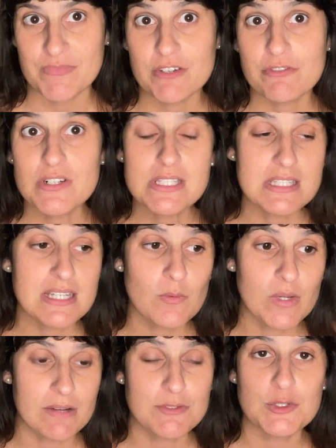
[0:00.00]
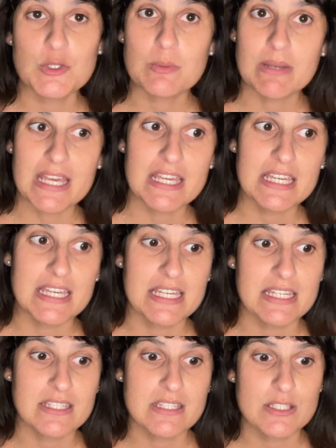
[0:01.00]
The first thing we have to do to play
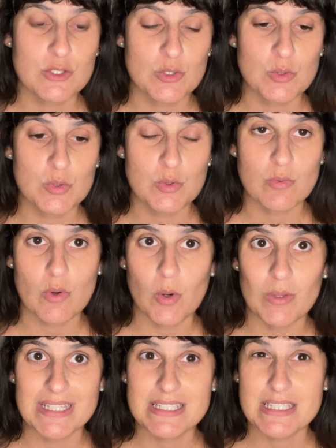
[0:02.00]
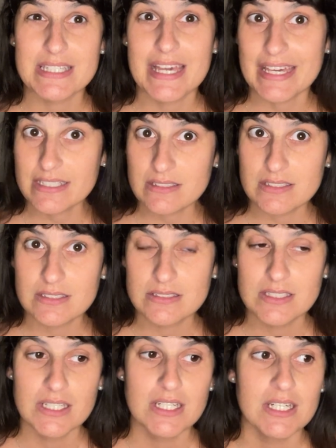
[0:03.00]
is to roll a d8
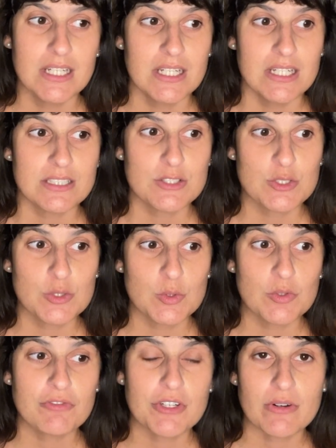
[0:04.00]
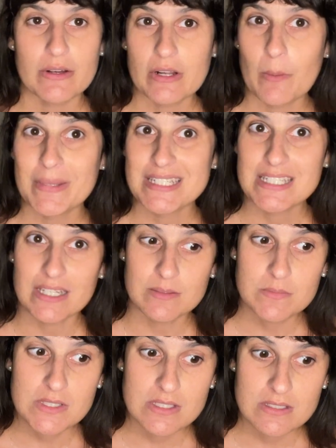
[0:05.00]
to figure out how many
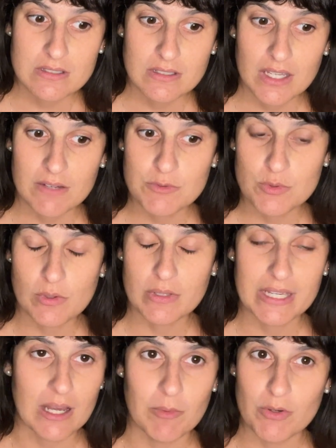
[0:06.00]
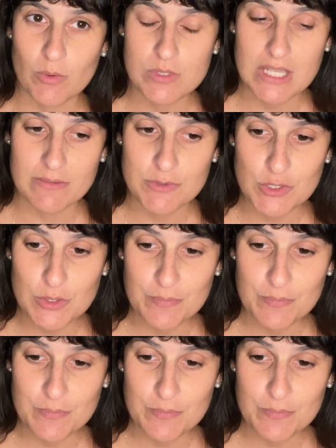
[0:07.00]
times I have to roll, like how many rolls I have to do.